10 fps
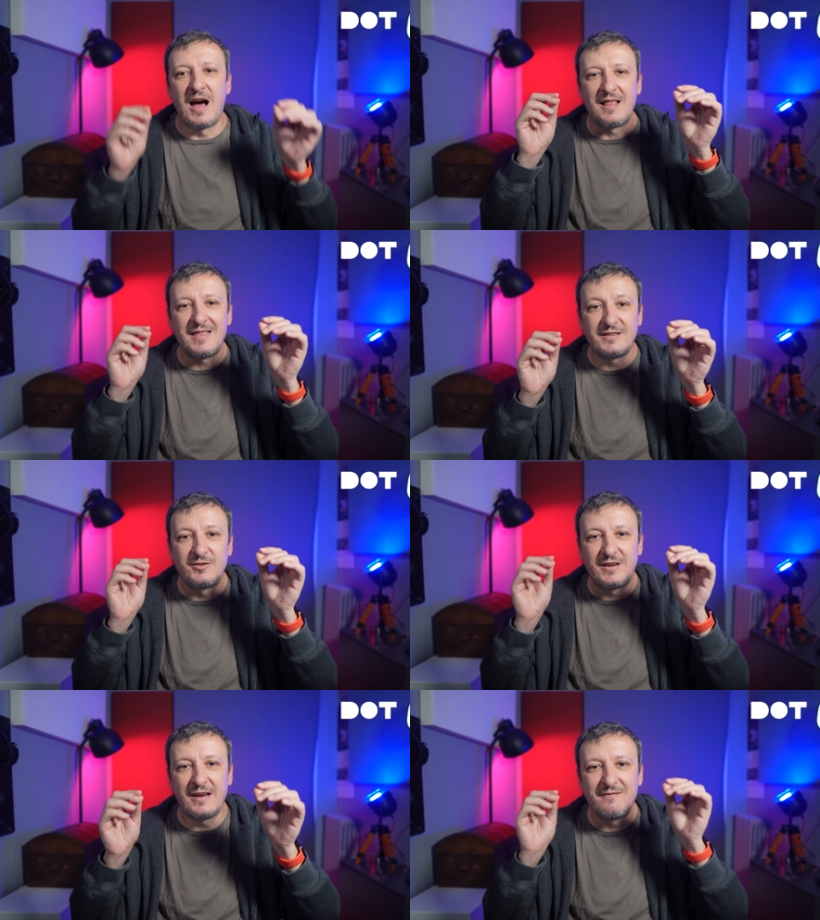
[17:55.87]

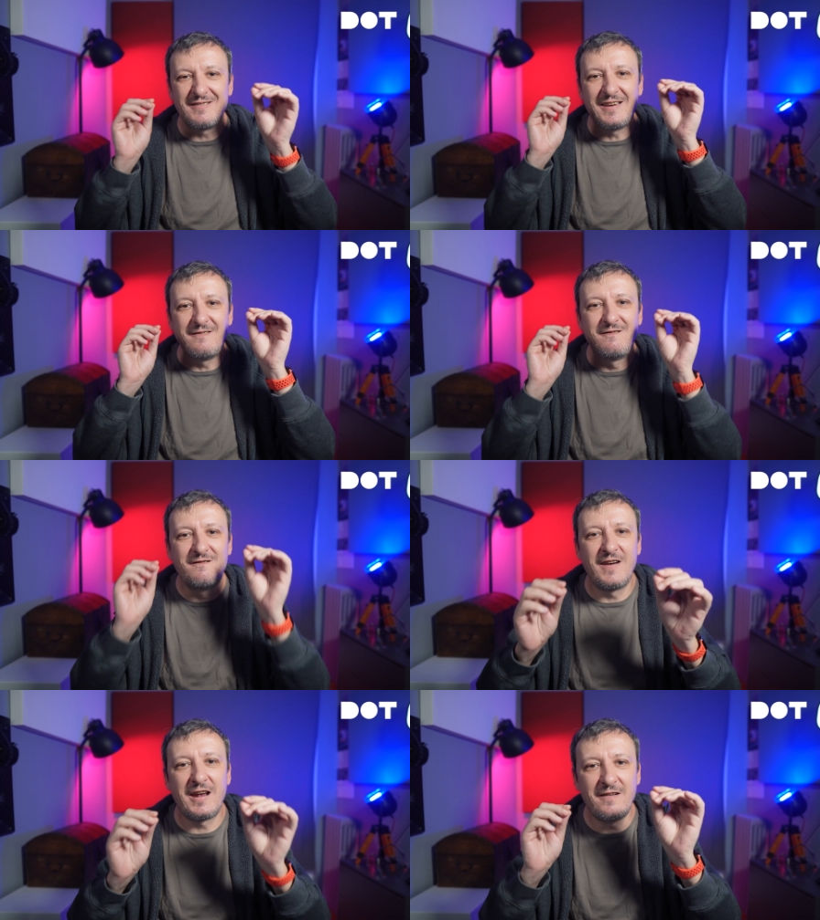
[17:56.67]
unless you have a
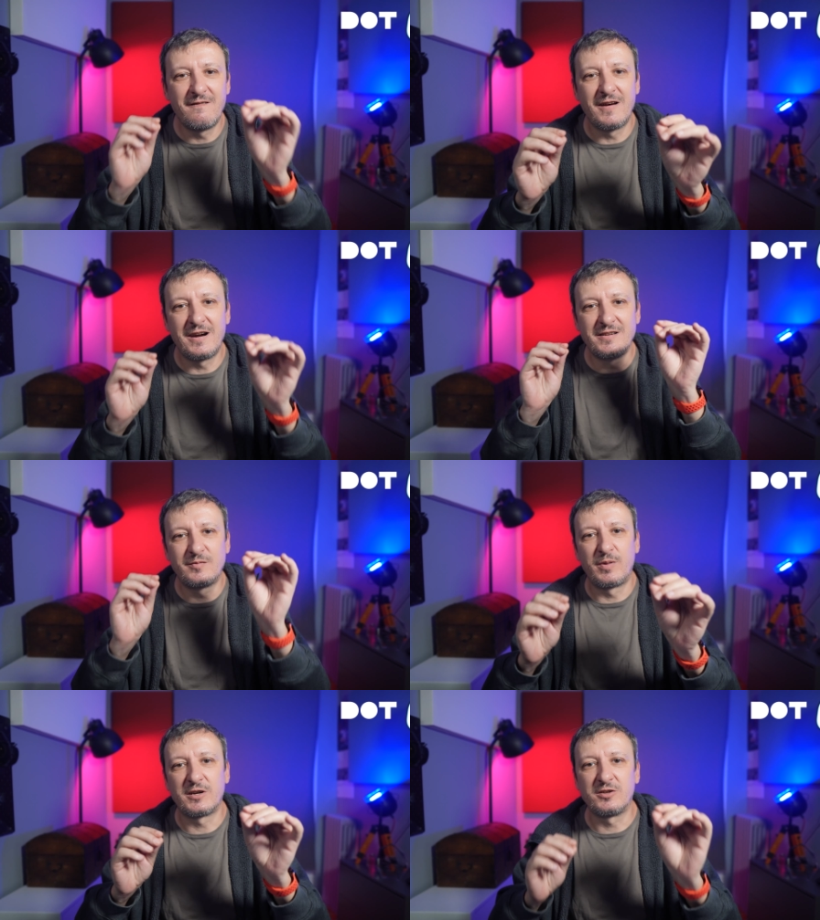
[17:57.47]
very, very
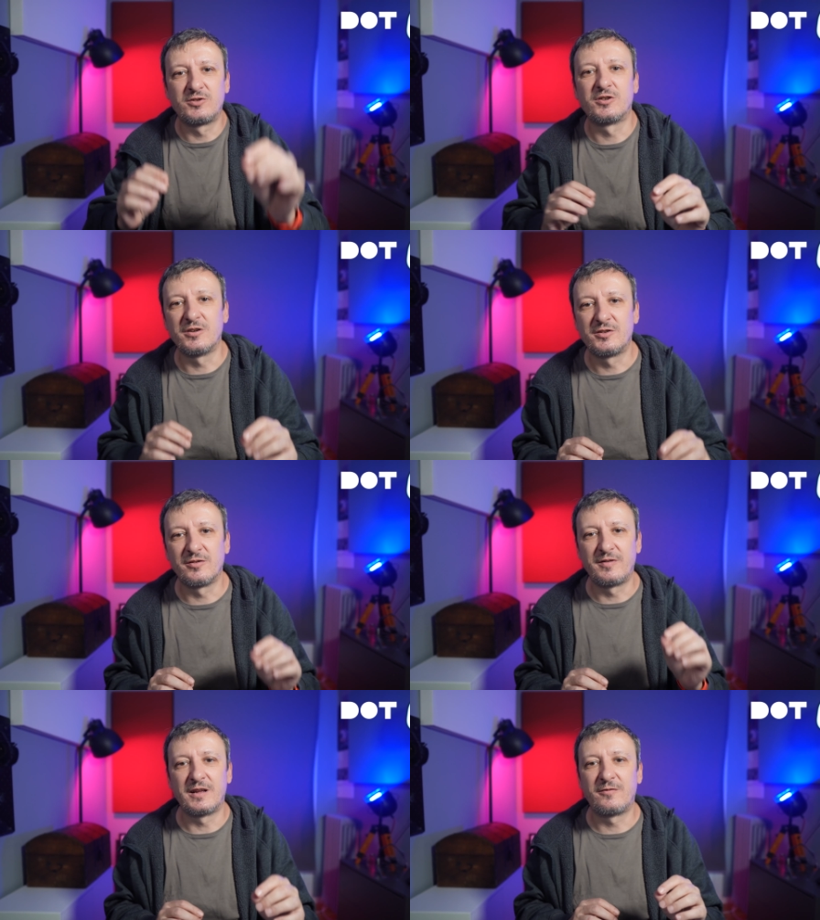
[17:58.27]
special choice
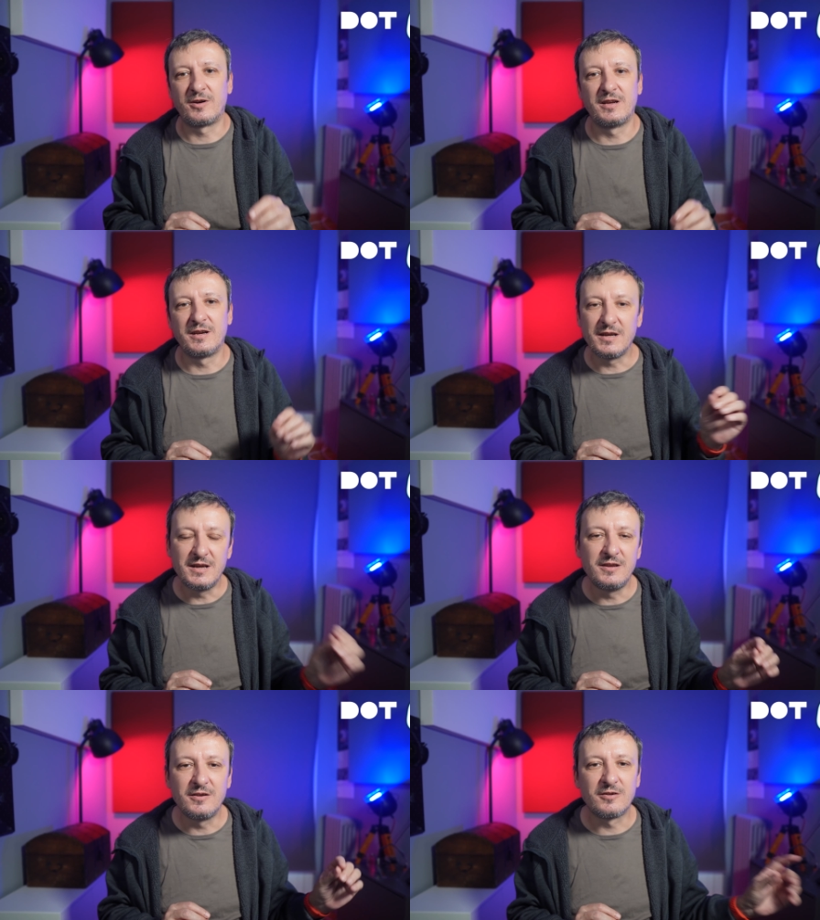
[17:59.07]
of networking
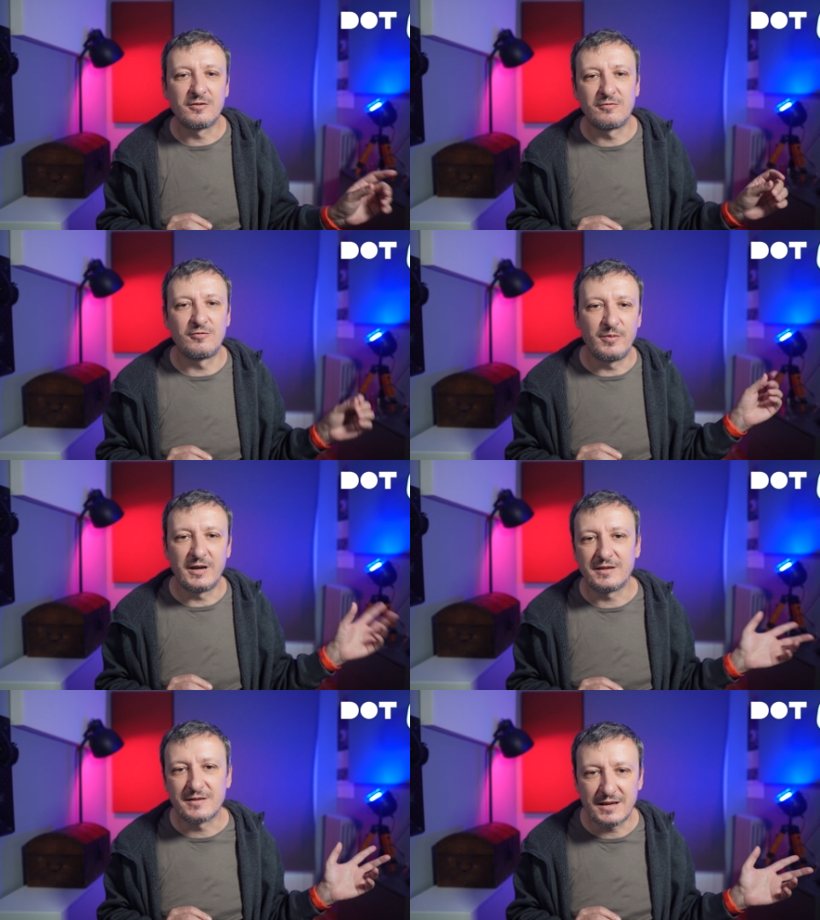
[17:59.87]
in your
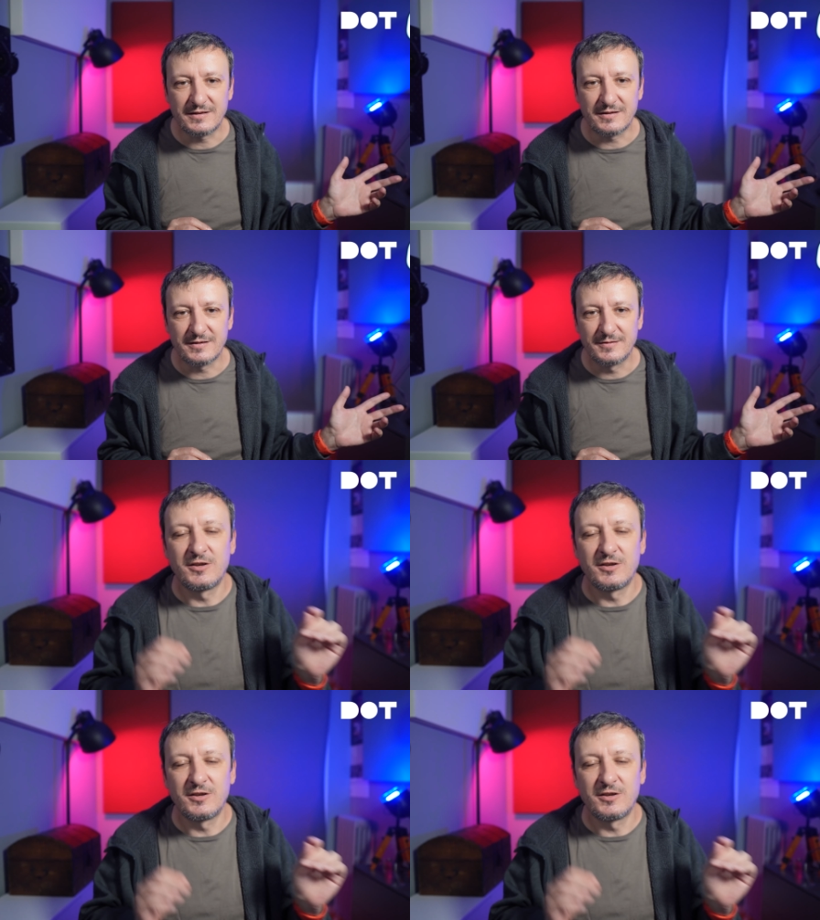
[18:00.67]
Kubernetes clusters.